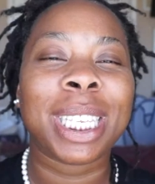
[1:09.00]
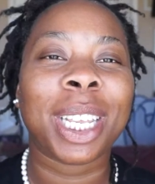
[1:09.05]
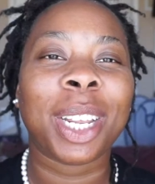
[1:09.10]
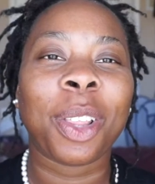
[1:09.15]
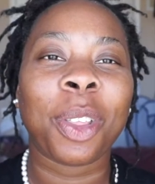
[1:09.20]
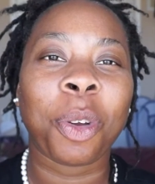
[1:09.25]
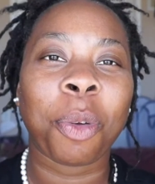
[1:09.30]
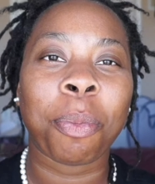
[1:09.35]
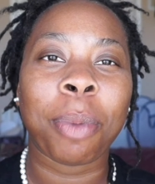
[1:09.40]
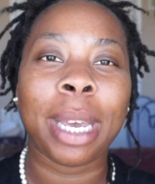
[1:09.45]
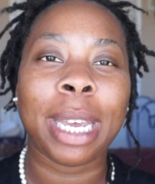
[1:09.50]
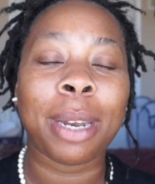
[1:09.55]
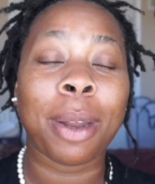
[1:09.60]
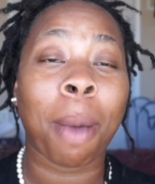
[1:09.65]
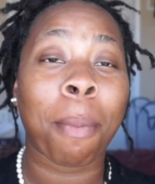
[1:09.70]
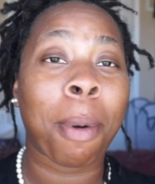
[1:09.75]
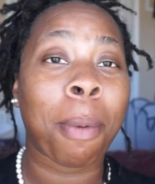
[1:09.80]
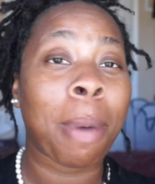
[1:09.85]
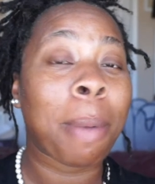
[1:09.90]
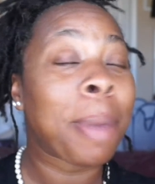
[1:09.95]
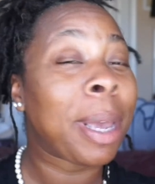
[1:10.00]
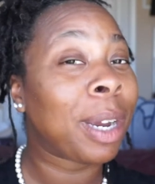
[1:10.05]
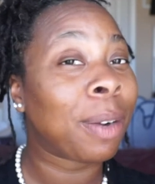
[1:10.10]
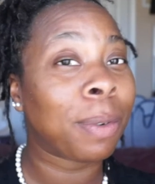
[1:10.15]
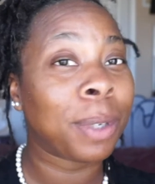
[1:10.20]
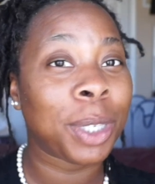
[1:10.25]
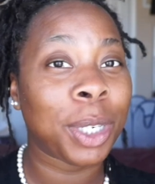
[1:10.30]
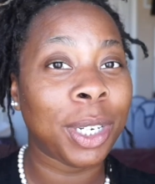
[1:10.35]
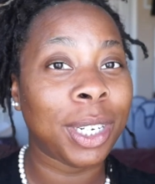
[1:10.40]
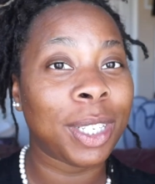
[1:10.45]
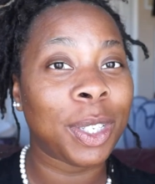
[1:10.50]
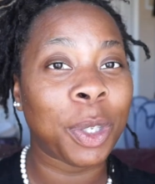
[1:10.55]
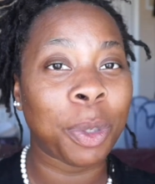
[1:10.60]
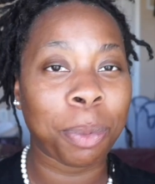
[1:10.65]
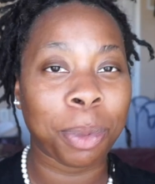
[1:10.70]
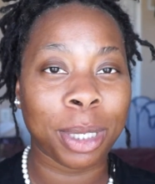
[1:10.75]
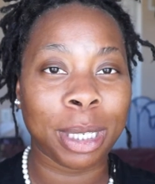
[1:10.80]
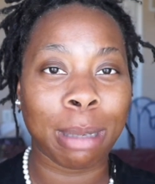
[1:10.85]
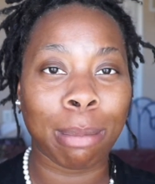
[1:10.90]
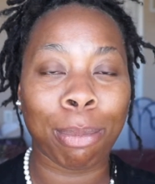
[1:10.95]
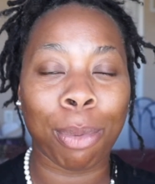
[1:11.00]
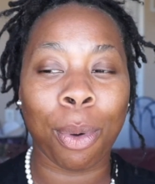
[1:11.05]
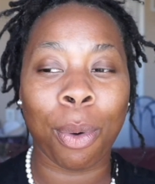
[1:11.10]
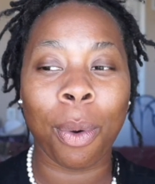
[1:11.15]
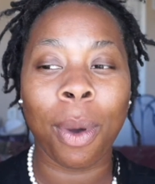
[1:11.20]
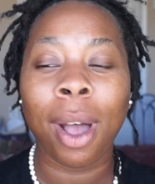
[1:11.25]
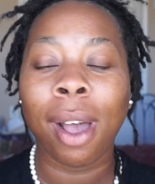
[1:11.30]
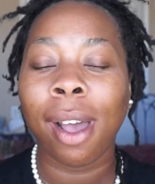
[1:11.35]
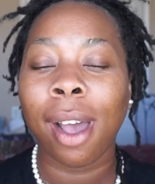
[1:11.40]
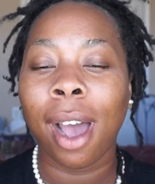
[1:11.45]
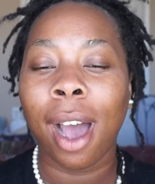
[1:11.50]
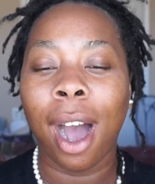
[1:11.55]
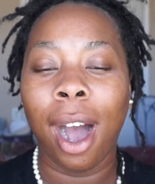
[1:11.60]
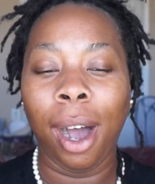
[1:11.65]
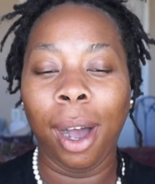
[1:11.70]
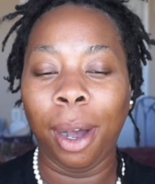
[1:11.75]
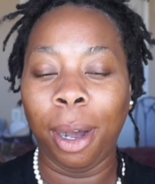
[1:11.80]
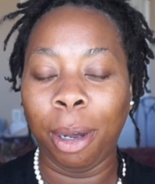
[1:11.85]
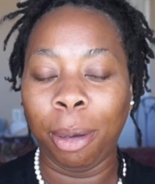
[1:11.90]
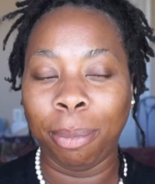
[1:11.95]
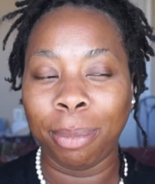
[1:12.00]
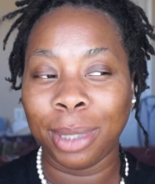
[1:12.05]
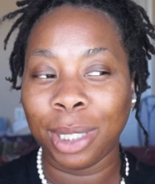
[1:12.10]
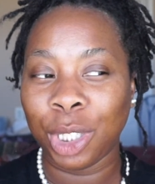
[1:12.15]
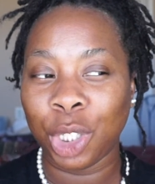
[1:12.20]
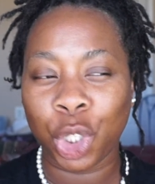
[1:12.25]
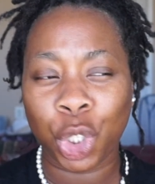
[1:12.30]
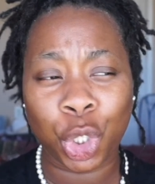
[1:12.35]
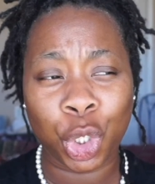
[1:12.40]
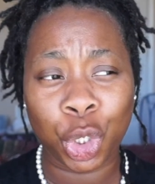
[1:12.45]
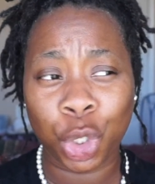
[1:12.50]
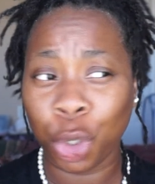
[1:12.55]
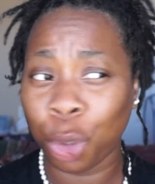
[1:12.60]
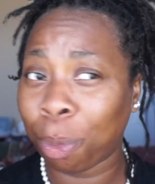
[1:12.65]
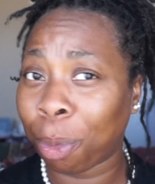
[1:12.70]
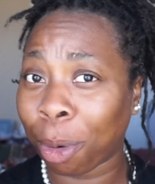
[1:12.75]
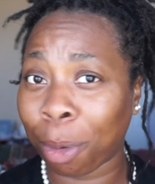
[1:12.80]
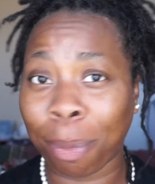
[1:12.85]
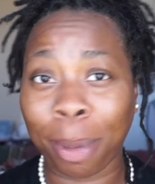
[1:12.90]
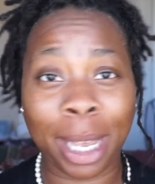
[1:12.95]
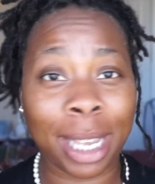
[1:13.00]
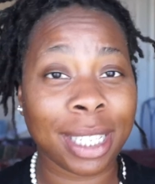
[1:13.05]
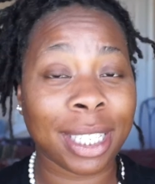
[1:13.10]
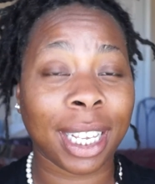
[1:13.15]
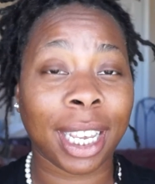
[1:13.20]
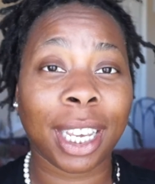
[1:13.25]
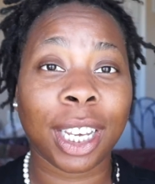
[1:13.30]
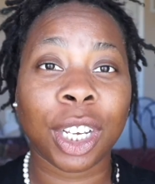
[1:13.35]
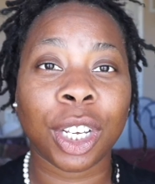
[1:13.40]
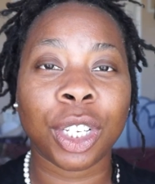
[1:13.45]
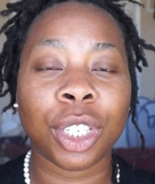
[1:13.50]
it a little bit, but my makeup routine is super simple, um, super basic.